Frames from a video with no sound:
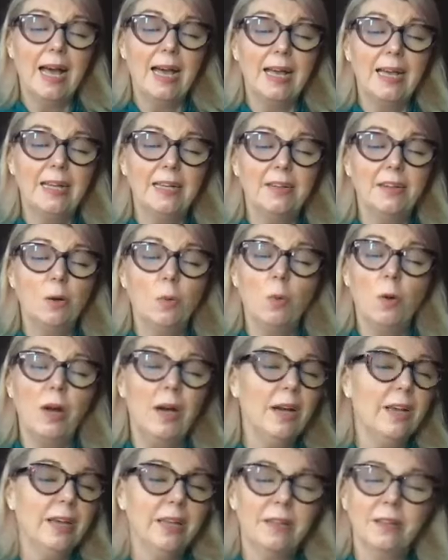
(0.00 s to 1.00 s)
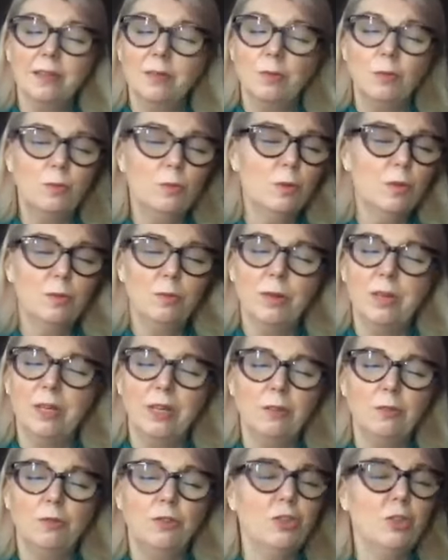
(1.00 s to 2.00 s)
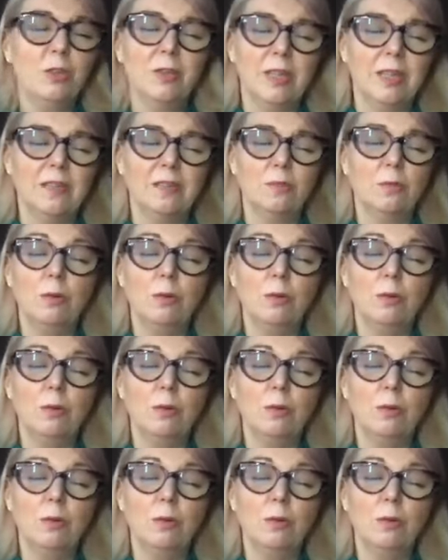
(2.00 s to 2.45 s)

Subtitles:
And why would we do this?